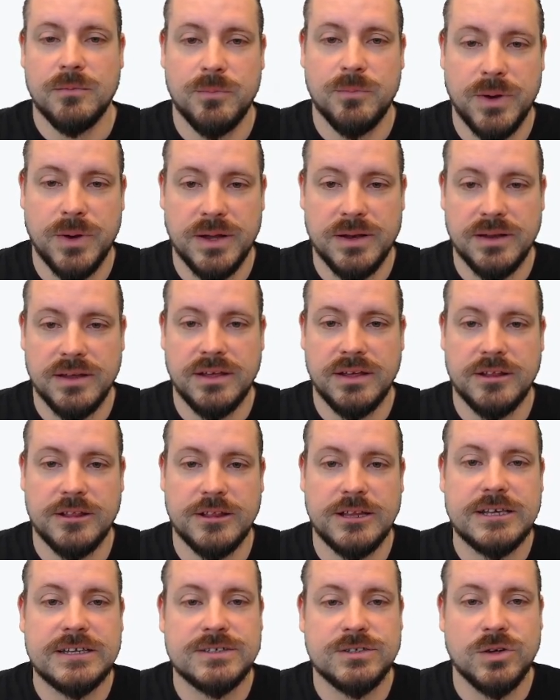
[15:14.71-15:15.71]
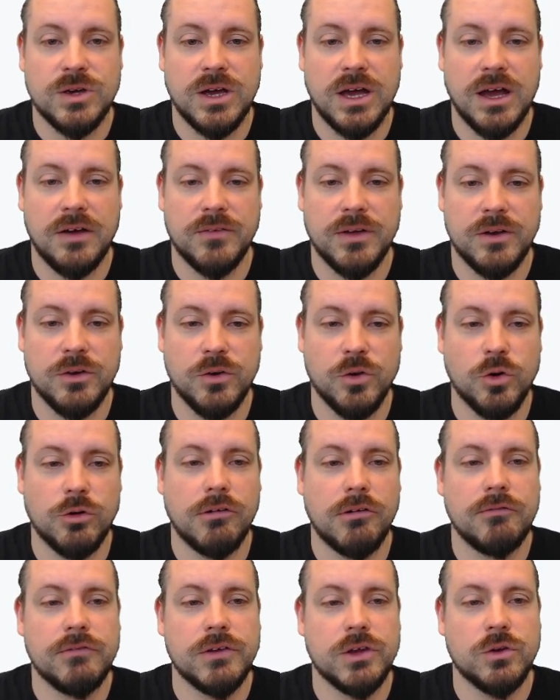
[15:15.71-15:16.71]
but at least you have an
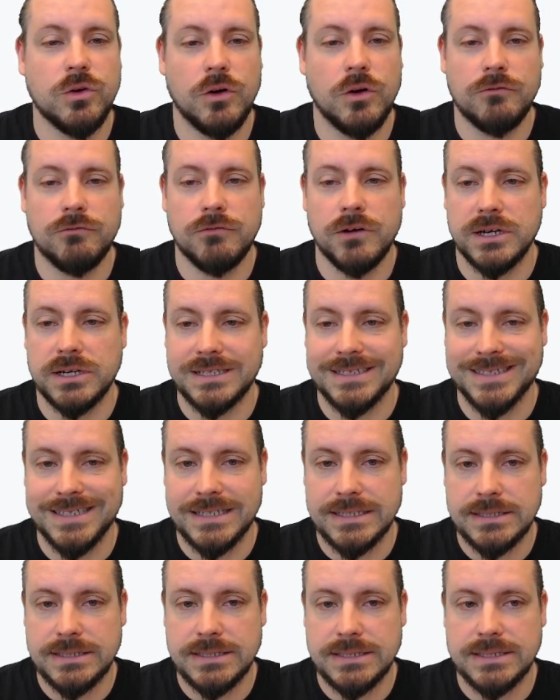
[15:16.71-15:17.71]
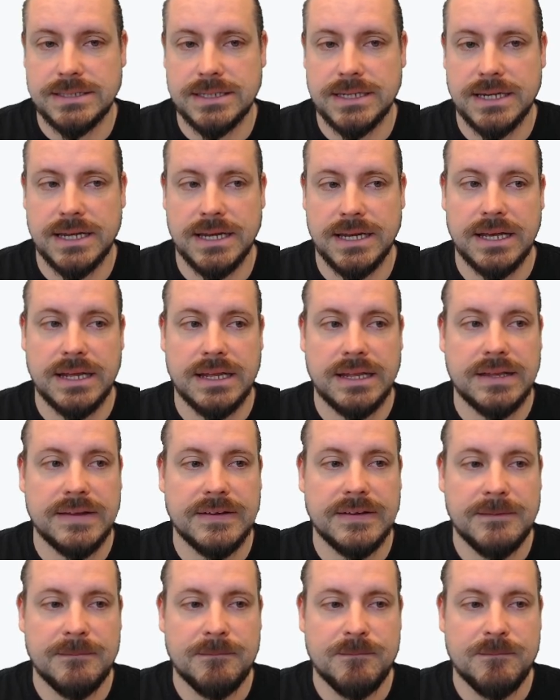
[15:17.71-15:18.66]
overview of what exists, and